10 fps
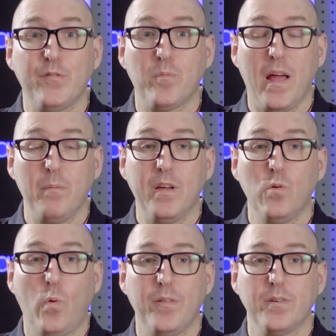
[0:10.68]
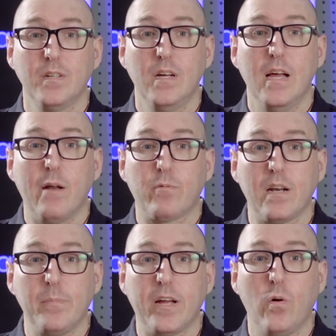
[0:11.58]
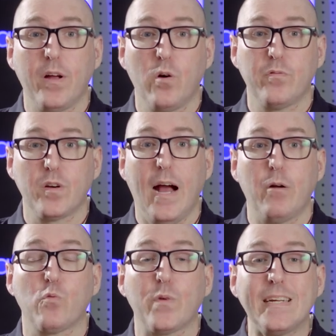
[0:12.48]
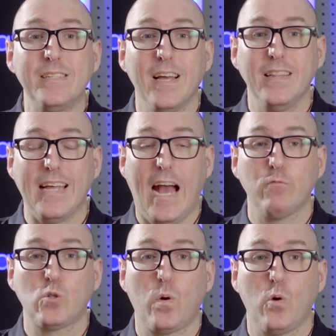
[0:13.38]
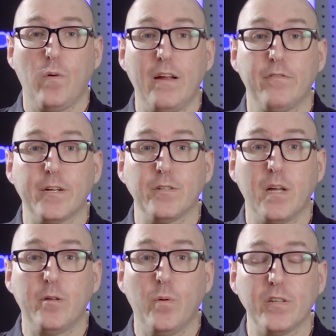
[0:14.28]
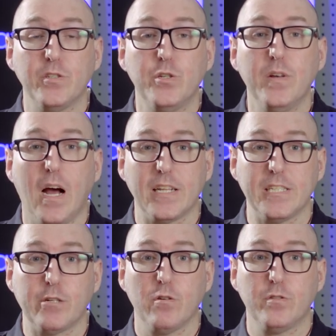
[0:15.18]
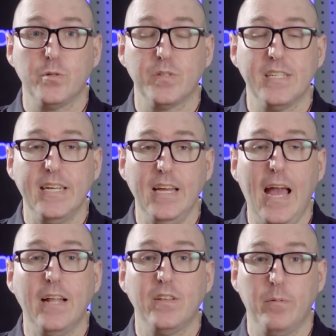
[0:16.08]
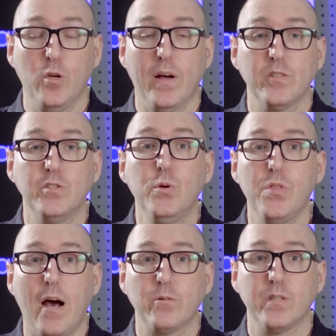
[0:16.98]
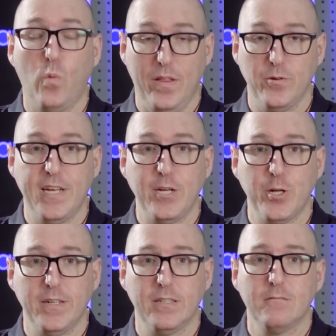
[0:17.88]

from Ambient Weather, and we're going to be going over how to reset the outdoor array for your W S two nine zero two C and W S two thousand weather station.